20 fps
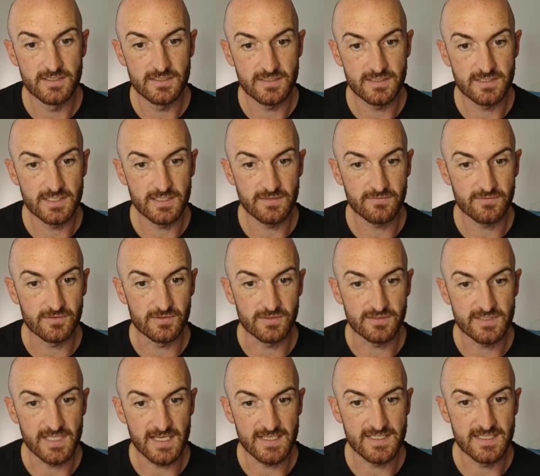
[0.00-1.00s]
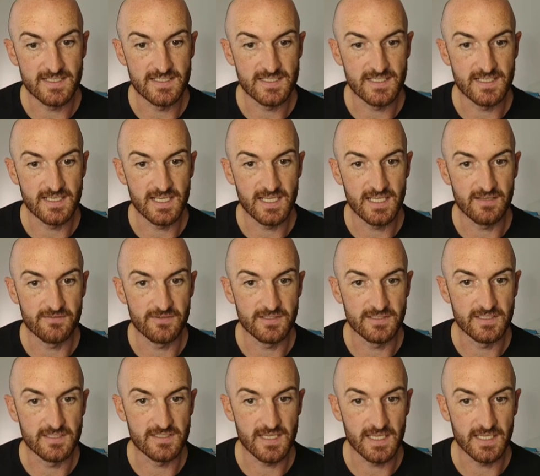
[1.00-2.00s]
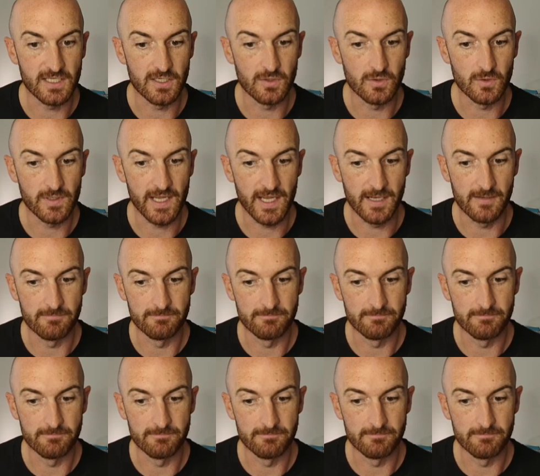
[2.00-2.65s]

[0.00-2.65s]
different settings in here for you to take a look at.